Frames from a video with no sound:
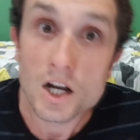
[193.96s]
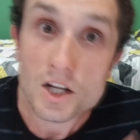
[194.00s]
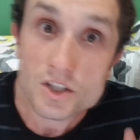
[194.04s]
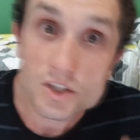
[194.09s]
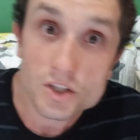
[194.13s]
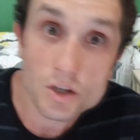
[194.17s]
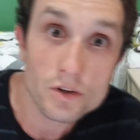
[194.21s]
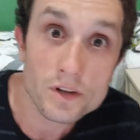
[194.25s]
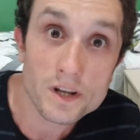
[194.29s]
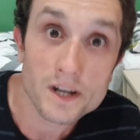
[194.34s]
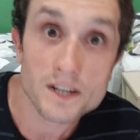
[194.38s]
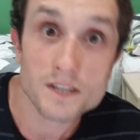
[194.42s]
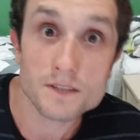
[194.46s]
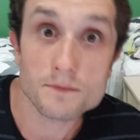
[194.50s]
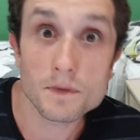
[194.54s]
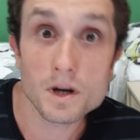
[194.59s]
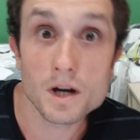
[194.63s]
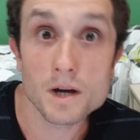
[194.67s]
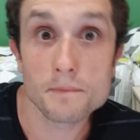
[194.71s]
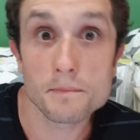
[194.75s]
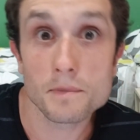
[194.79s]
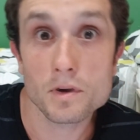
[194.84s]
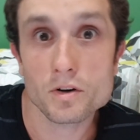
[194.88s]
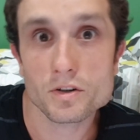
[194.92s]
So that is
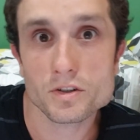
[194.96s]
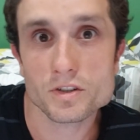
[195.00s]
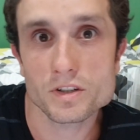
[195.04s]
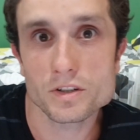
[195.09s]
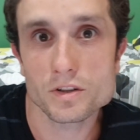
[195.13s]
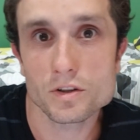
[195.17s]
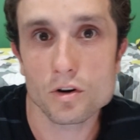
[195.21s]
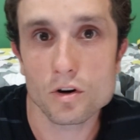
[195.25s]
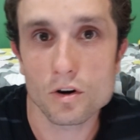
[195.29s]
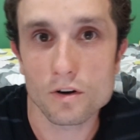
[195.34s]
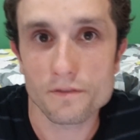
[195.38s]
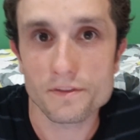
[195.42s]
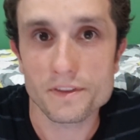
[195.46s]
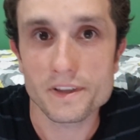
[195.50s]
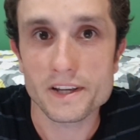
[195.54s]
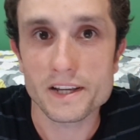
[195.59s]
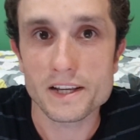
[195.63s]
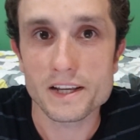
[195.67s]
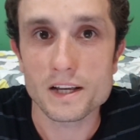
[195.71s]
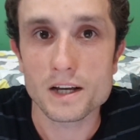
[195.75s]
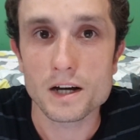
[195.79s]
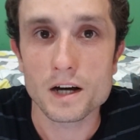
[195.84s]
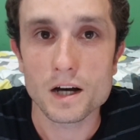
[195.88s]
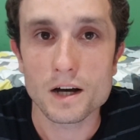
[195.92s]
my unboxing of
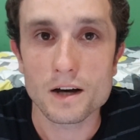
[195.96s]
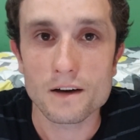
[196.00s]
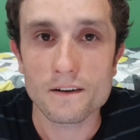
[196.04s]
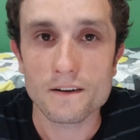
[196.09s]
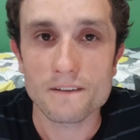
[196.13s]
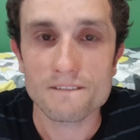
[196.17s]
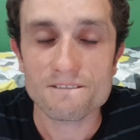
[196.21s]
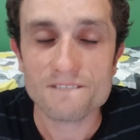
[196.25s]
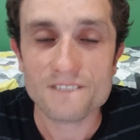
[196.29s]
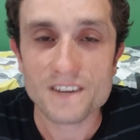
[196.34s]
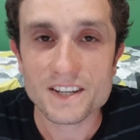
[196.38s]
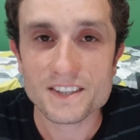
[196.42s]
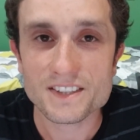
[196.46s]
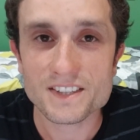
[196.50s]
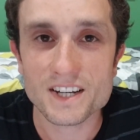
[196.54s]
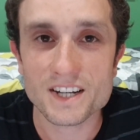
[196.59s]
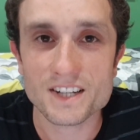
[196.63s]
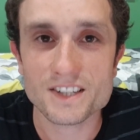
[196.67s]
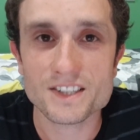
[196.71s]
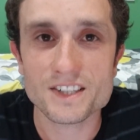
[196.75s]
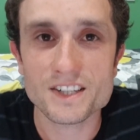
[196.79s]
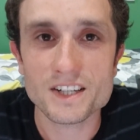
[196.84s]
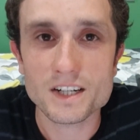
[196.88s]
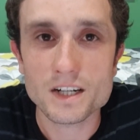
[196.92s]
the
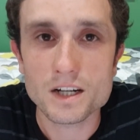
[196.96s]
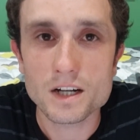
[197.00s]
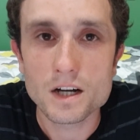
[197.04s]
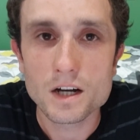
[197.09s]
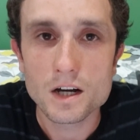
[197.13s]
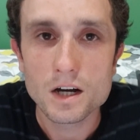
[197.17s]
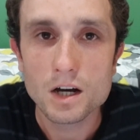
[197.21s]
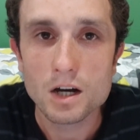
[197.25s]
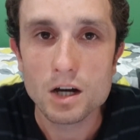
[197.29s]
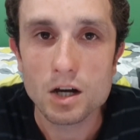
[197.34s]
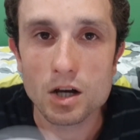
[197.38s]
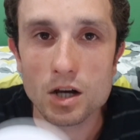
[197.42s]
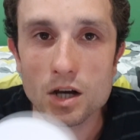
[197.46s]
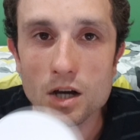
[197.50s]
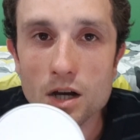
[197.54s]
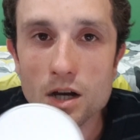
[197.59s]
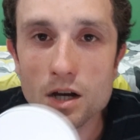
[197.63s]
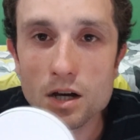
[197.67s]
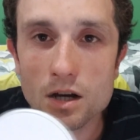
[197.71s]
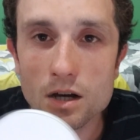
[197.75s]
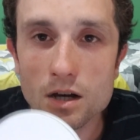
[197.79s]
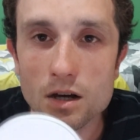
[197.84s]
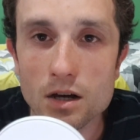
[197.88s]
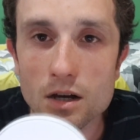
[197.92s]
fantastic
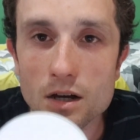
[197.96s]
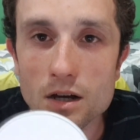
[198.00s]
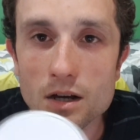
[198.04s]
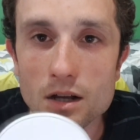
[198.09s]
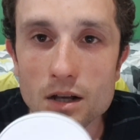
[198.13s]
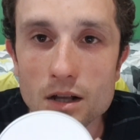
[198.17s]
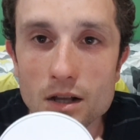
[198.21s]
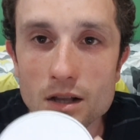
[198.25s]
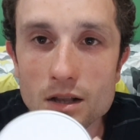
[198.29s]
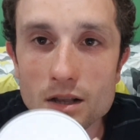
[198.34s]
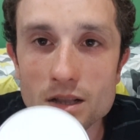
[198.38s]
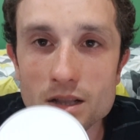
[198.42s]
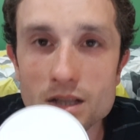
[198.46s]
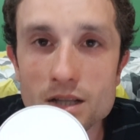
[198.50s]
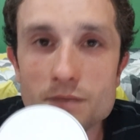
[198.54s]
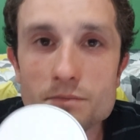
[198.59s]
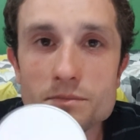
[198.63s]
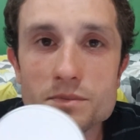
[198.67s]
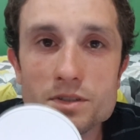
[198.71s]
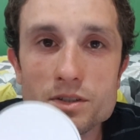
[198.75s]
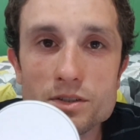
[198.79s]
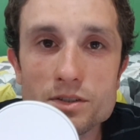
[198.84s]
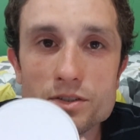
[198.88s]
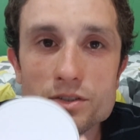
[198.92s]

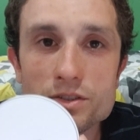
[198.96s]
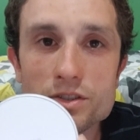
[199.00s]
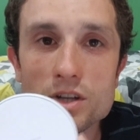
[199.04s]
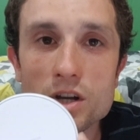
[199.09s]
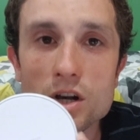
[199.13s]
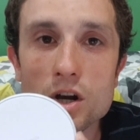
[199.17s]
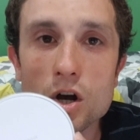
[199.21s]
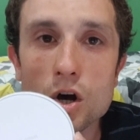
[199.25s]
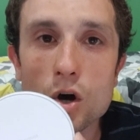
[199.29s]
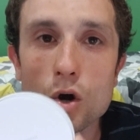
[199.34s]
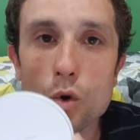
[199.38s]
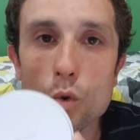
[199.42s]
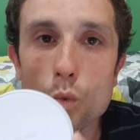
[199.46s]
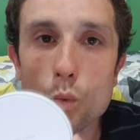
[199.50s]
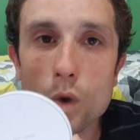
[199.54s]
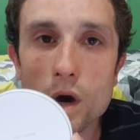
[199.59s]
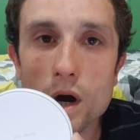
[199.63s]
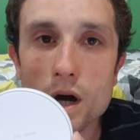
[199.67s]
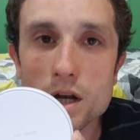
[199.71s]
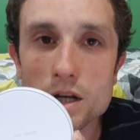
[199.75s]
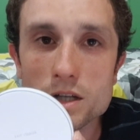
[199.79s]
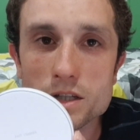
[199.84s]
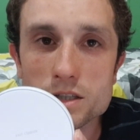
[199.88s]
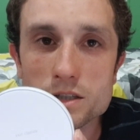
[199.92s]
Limxems
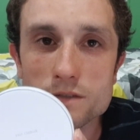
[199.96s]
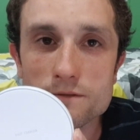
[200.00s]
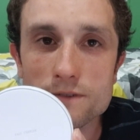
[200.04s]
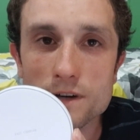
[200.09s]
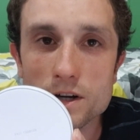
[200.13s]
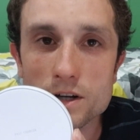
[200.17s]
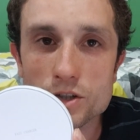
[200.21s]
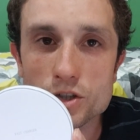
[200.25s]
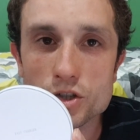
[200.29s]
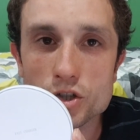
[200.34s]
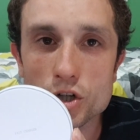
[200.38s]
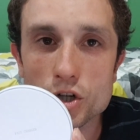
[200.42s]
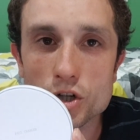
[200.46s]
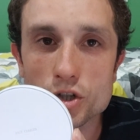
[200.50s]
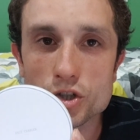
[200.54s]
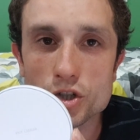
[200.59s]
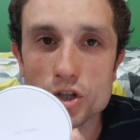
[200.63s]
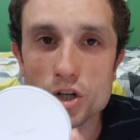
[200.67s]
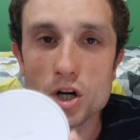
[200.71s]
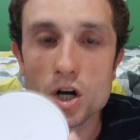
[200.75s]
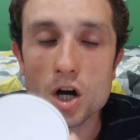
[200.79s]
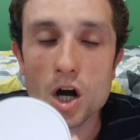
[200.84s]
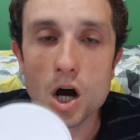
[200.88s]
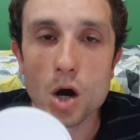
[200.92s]
wireless fast
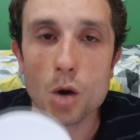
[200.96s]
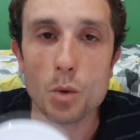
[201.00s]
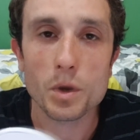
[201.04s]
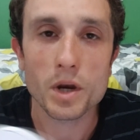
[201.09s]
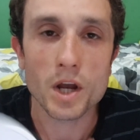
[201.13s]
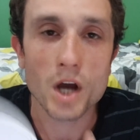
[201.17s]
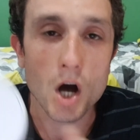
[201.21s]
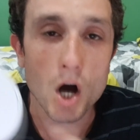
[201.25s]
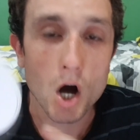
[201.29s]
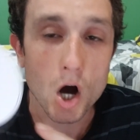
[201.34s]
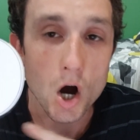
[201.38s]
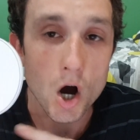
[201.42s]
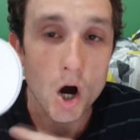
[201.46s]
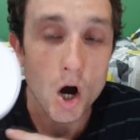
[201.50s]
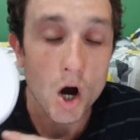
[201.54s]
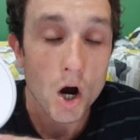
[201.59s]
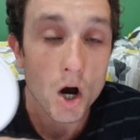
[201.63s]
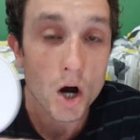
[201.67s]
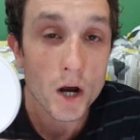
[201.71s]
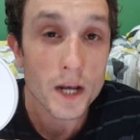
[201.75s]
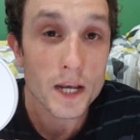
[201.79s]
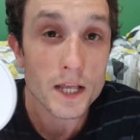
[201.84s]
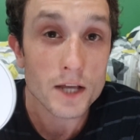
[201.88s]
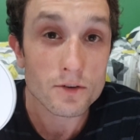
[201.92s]
charger. I would
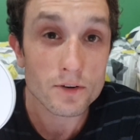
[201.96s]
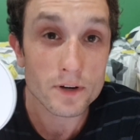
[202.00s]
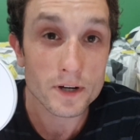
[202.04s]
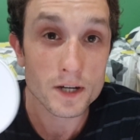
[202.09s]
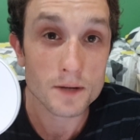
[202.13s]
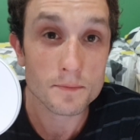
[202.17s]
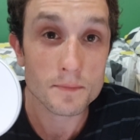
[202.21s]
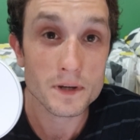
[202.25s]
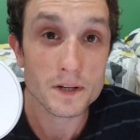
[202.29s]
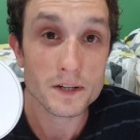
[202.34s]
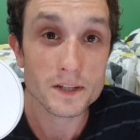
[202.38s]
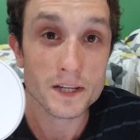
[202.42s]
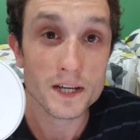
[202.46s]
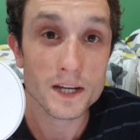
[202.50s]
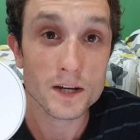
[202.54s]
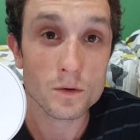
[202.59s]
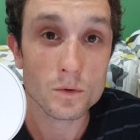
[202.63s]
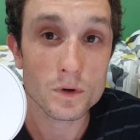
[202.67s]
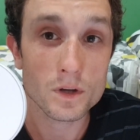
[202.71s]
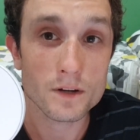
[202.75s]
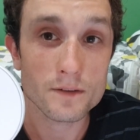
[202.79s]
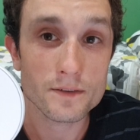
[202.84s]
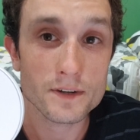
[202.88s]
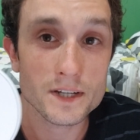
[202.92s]
highly recommend getting
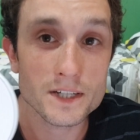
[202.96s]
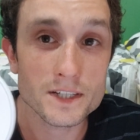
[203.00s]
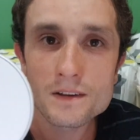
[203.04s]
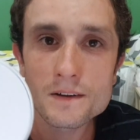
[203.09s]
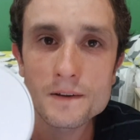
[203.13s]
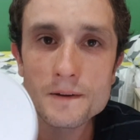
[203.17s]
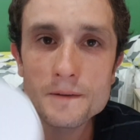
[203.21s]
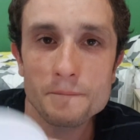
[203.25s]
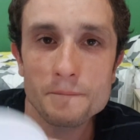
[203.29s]
one of these.